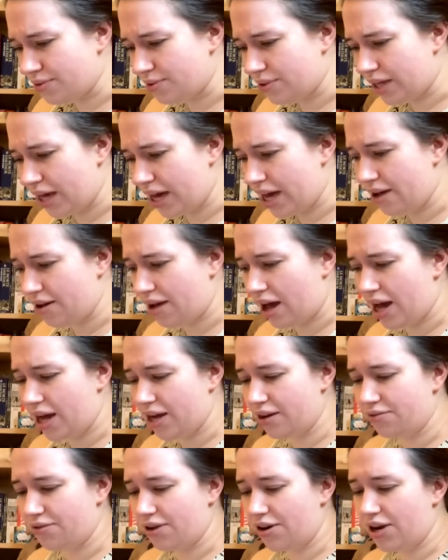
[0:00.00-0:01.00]
get
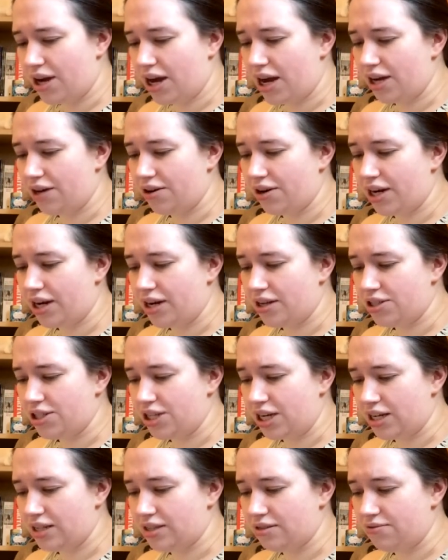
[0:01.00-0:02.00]
very angry, and she
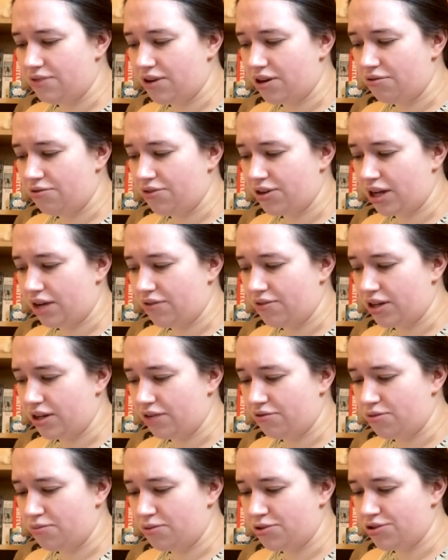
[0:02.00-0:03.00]
isn't very forgiving
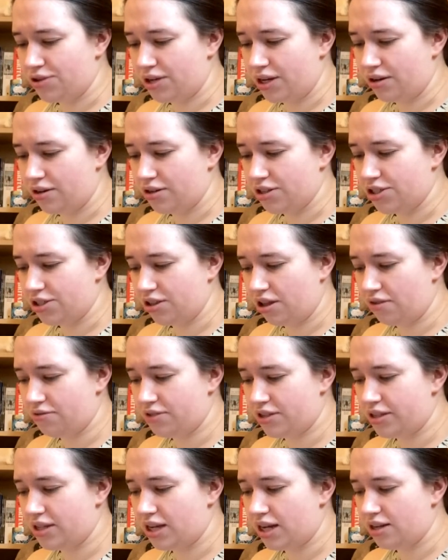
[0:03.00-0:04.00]
if you betray her. She loves
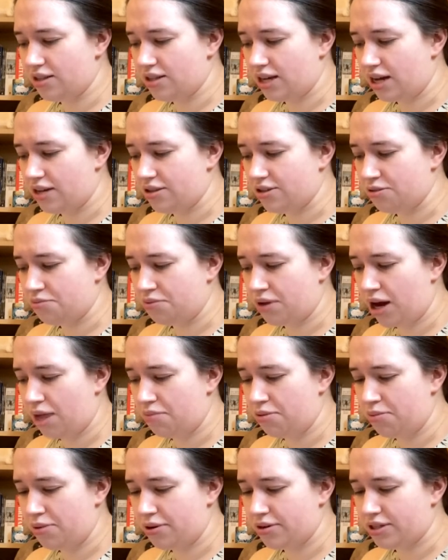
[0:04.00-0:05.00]
to sing and dance. Her
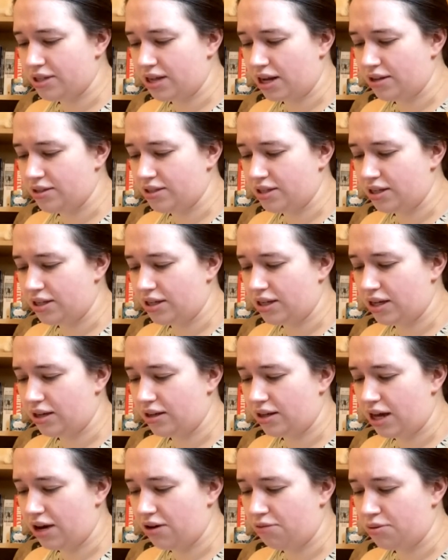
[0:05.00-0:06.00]
happy personality
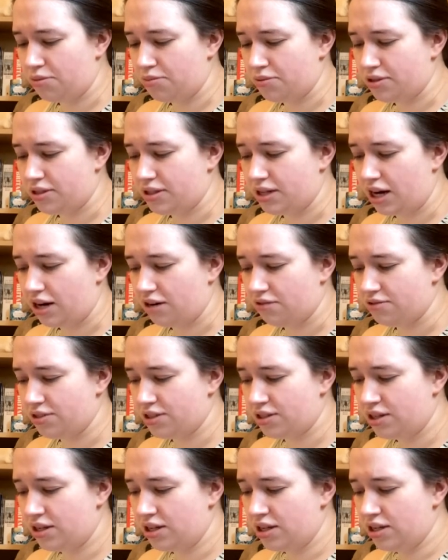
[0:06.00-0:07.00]
can get on people's
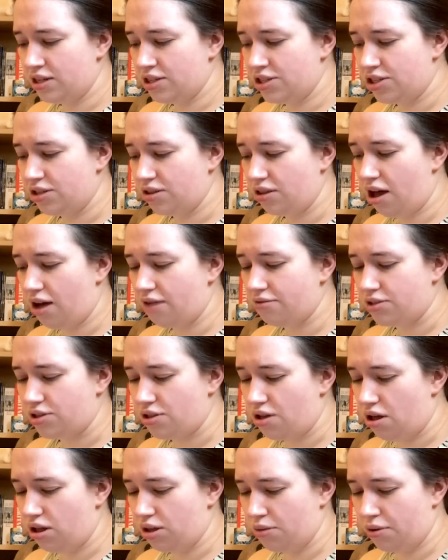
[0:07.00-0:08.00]
nerves. She loves
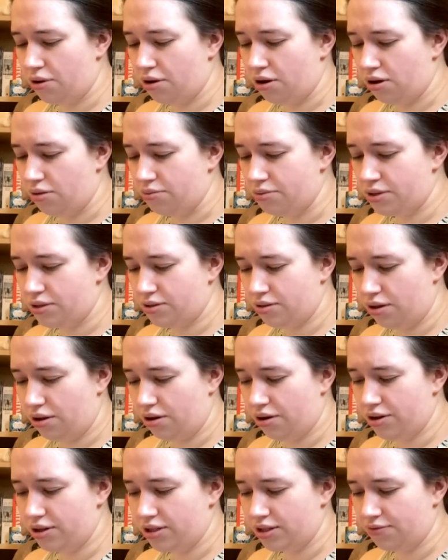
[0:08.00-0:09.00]
lollipops.
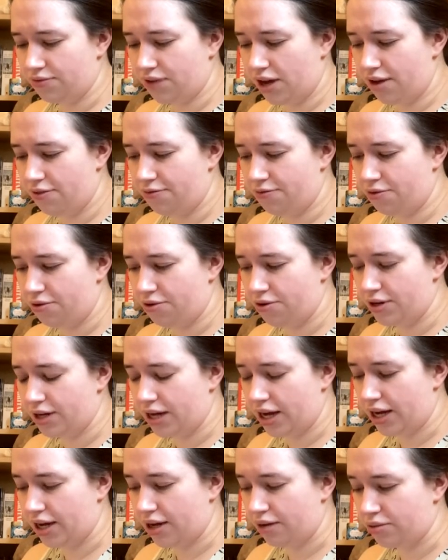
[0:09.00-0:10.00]
Lauren is 5'4" in
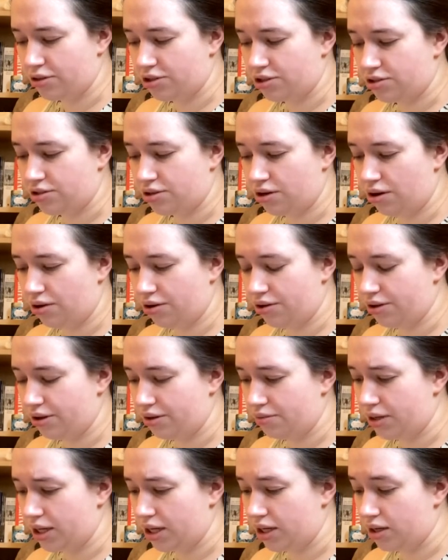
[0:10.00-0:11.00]
height, which is taller
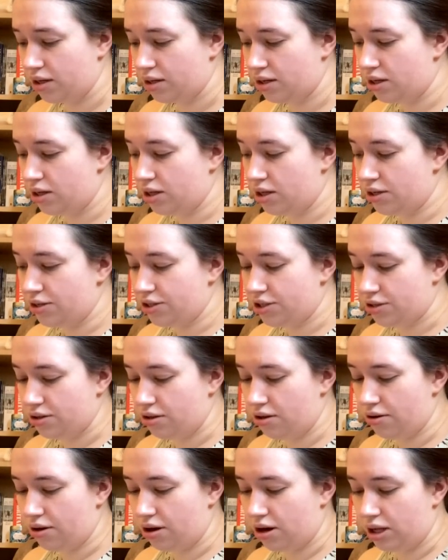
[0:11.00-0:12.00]
than me. She has
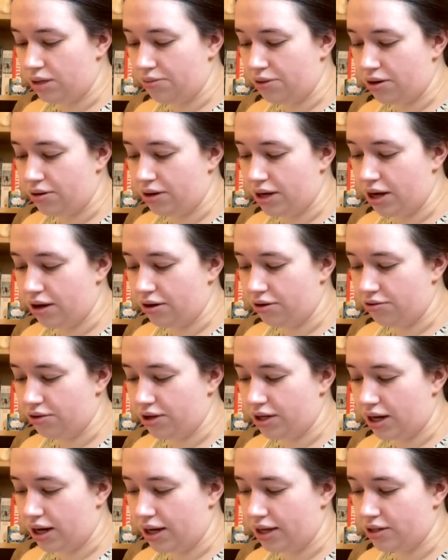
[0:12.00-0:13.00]
long curly brown hair and
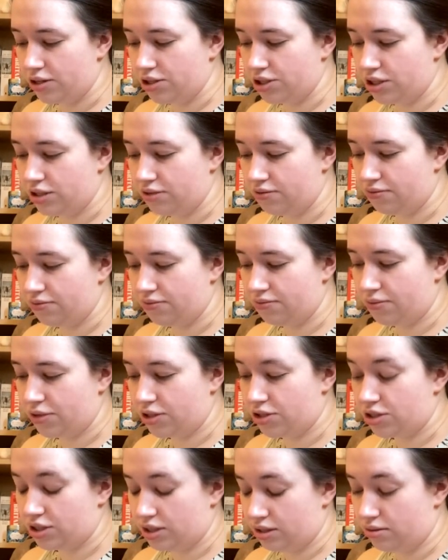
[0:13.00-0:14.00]
green eyes,
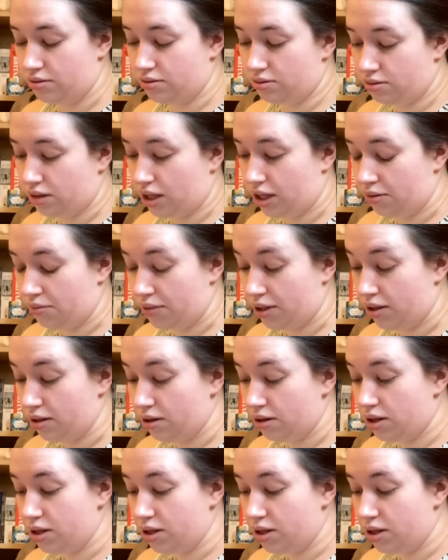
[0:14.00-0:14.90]
which is like me.